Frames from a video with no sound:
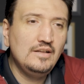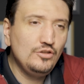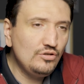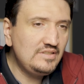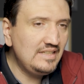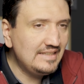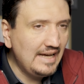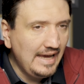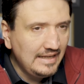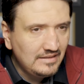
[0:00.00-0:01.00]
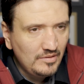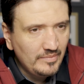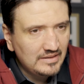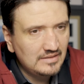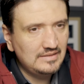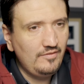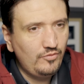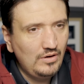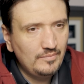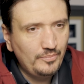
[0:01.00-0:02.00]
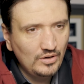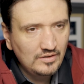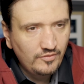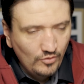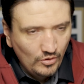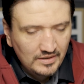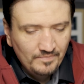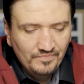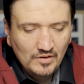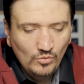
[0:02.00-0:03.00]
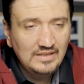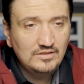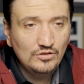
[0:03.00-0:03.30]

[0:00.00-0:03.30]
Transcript: using the 80mm f1.4, was